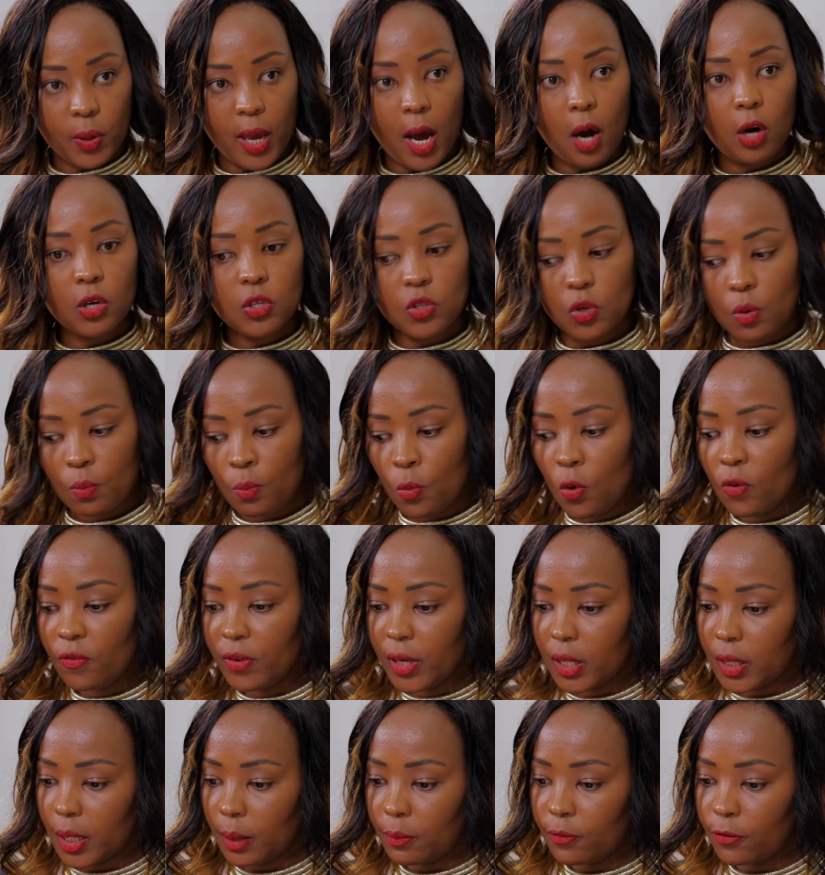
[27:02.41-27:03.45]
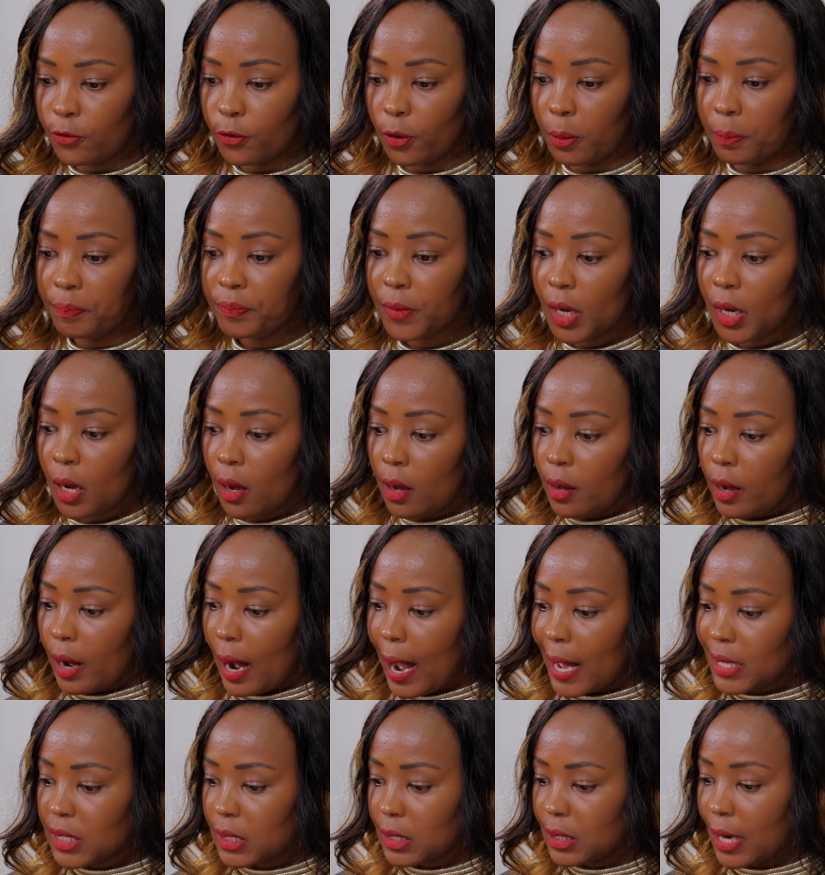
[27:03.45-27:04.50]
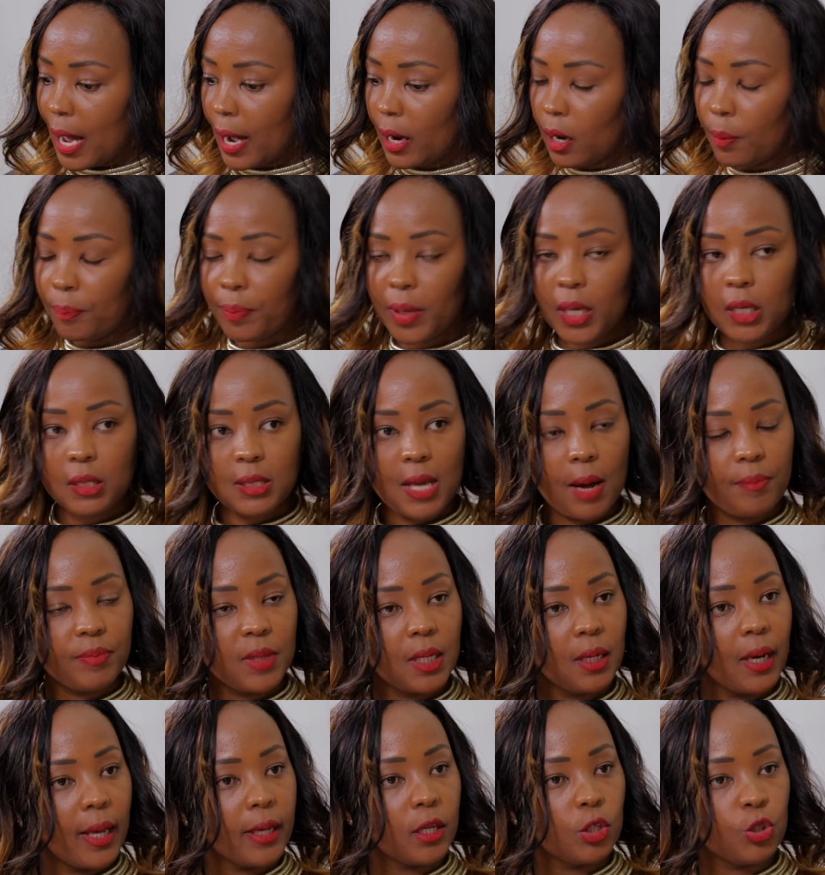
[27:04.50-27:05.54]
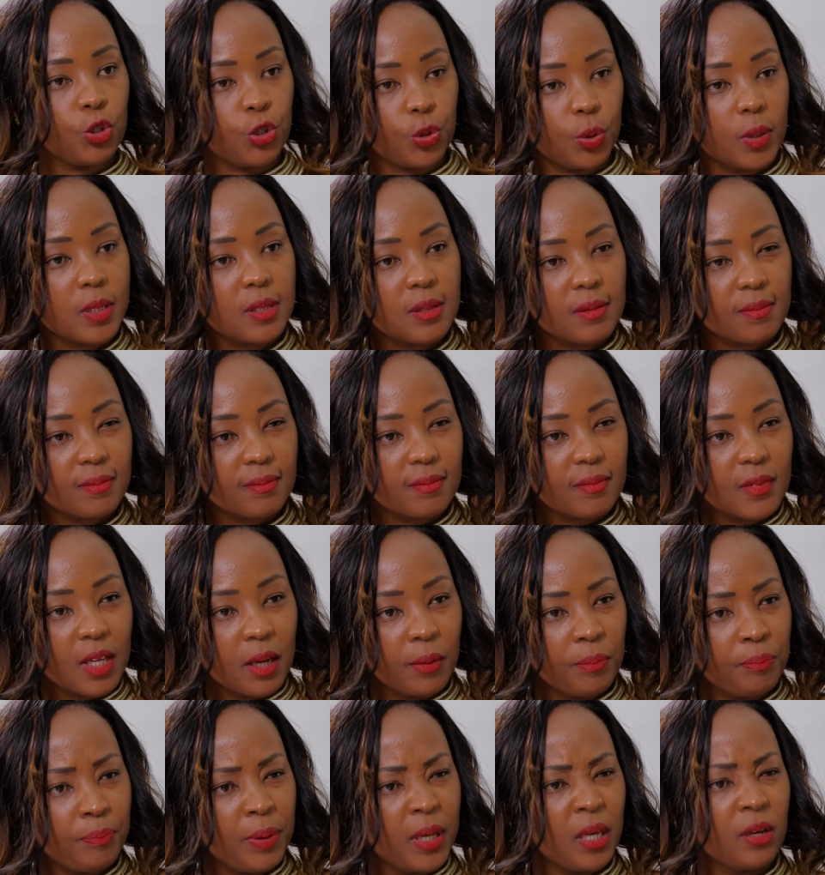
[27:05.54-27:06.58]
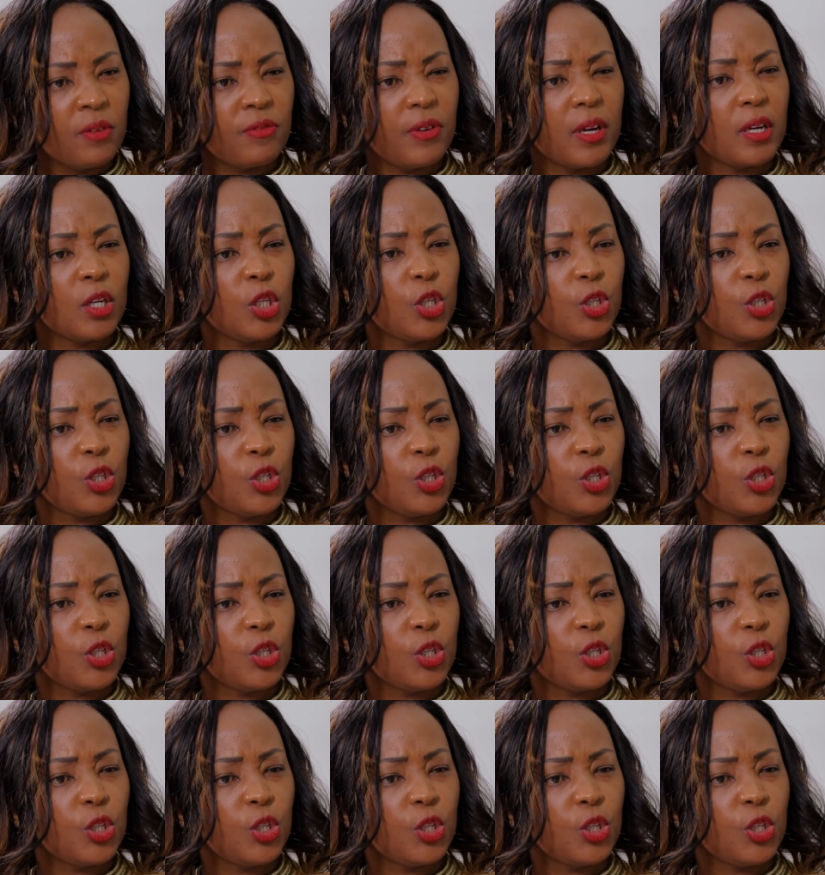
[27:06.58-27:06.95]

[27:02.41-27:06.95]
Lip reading: we are also moving them from a snack being something like juice, sweet, being very